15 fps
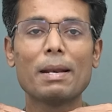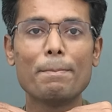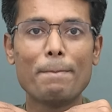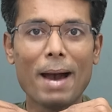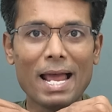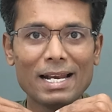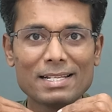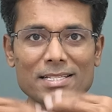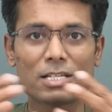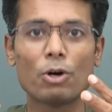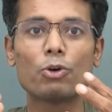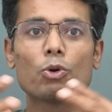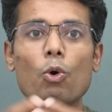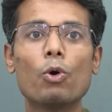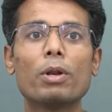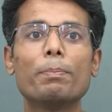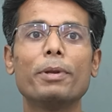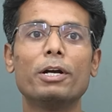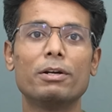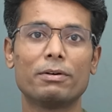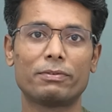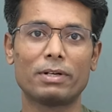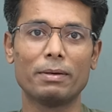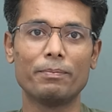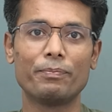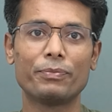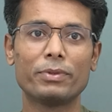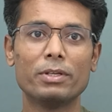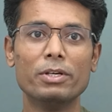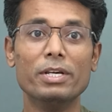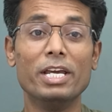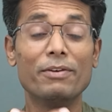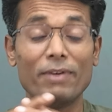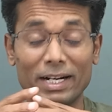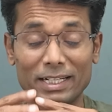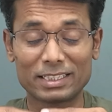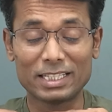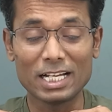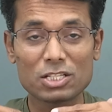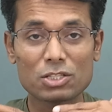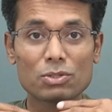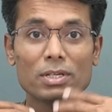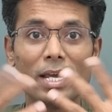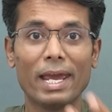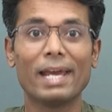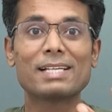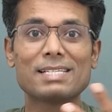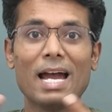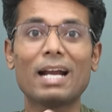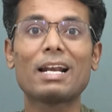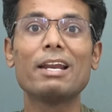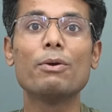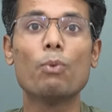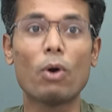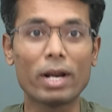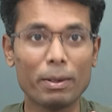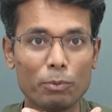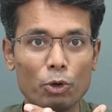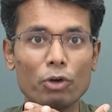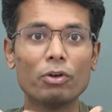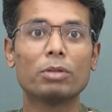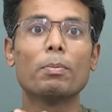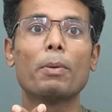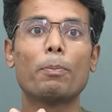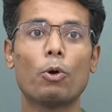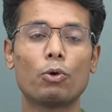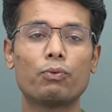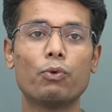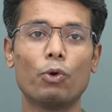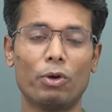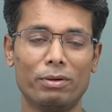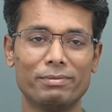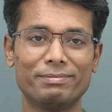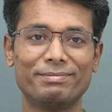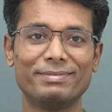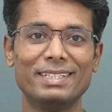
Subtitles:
can balance out over a period of time. In fact, that's exactly what I'm doing with my portfolio.